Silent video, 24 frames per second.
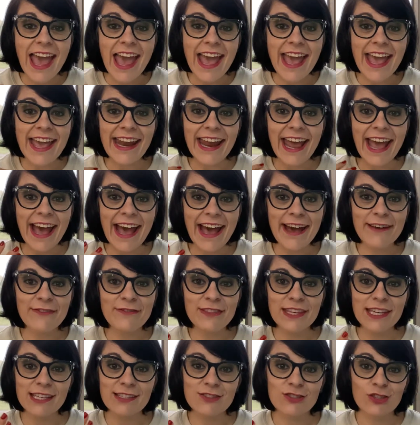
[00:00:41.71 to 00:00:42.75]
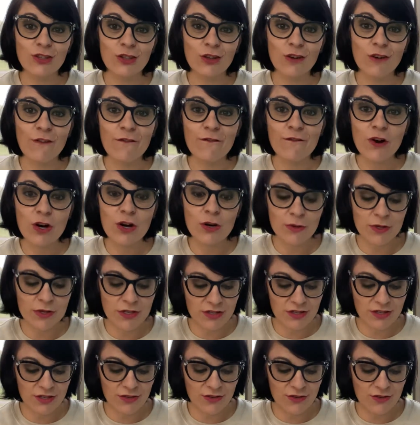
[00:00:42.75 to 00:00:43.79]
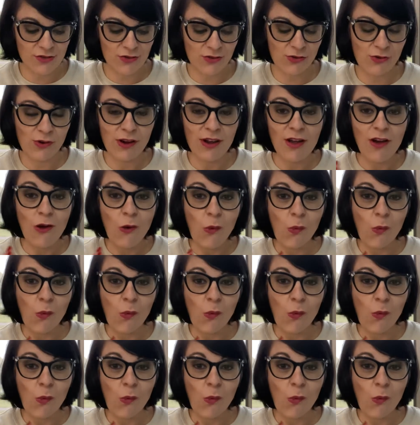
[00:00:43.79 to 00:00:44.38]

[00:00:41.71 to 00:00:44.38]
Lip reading: and have things to look forward to